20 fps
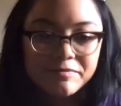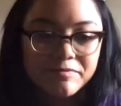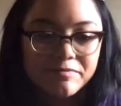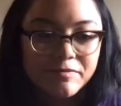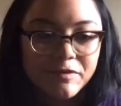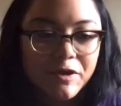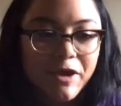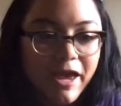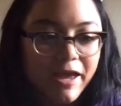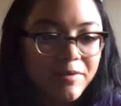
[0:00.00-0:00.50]

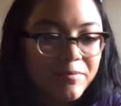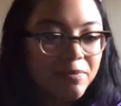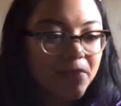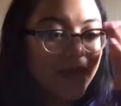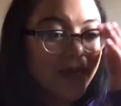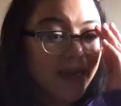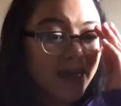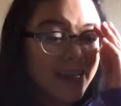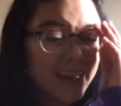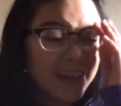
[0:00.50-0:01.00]
Okay.
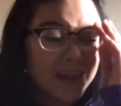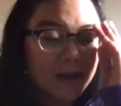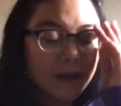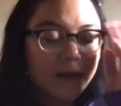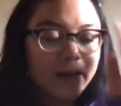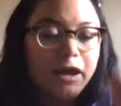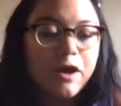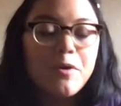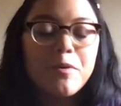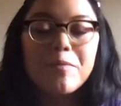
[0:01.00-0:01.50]

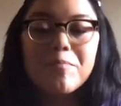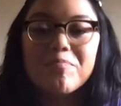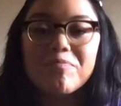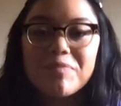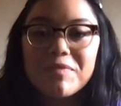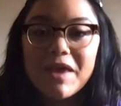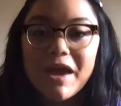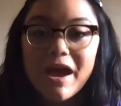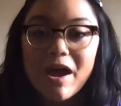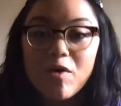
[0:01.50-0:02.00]
Now
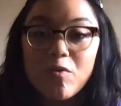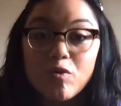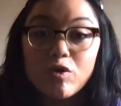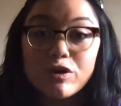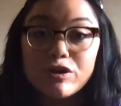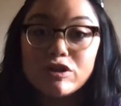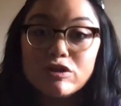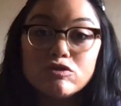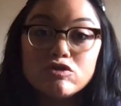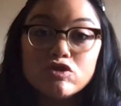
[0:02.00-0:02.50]
I want
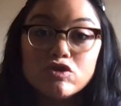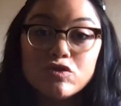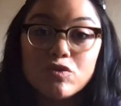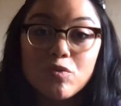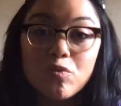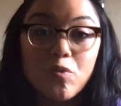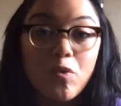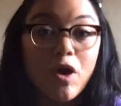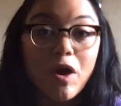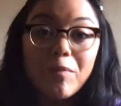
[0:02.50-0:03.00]
you to
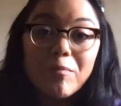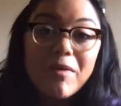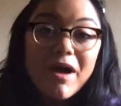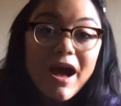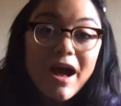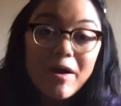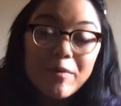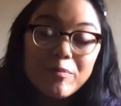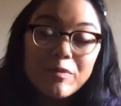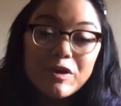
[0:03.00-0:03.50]
warm
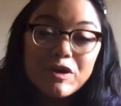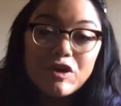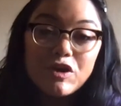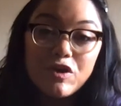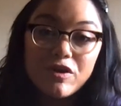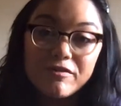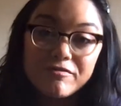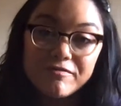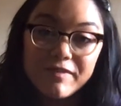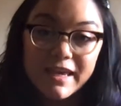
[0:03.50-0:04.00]
up
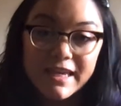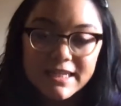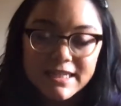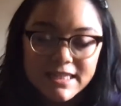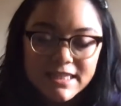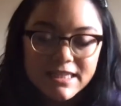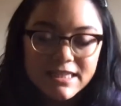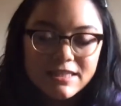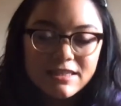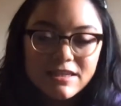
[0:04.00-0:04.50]
your
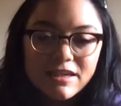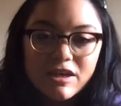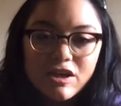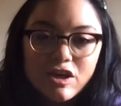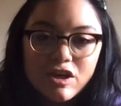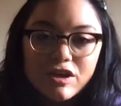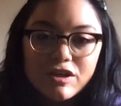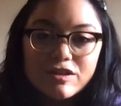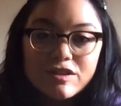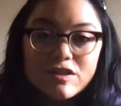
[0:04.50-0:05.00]
face.
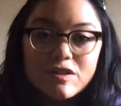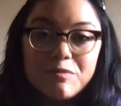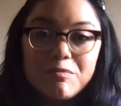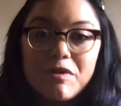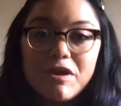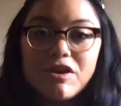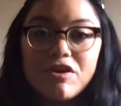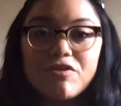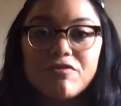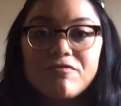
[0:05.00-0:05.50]
So
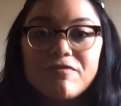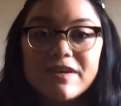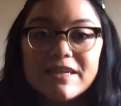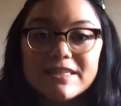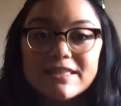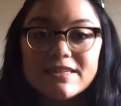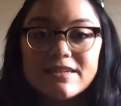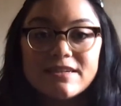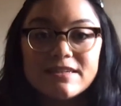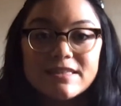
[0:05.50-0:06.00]
make your
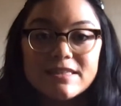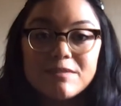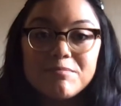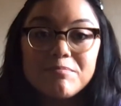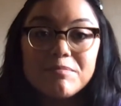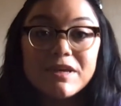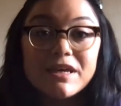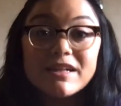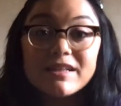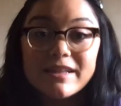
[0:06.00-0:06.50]
face nice and
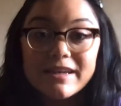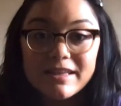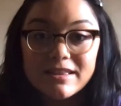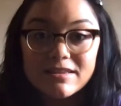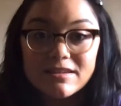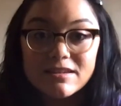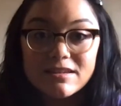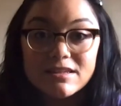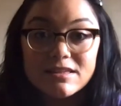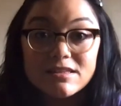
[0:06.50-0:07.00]
big like
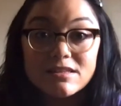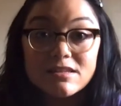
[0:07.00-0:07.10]
this.